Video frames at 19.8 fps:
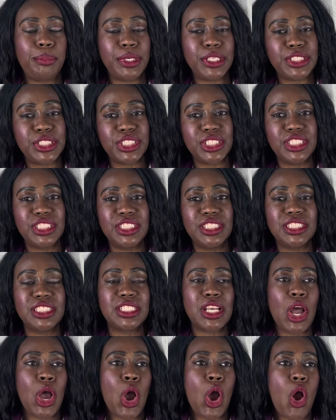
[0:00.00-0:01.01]
pictures
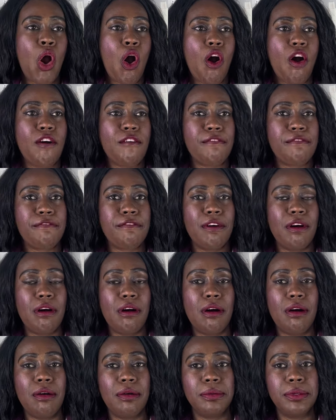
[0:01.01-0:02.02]
of
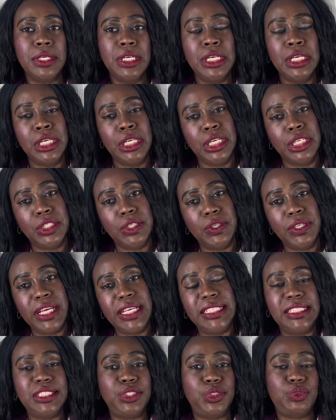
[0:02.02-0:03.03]
you know, ladies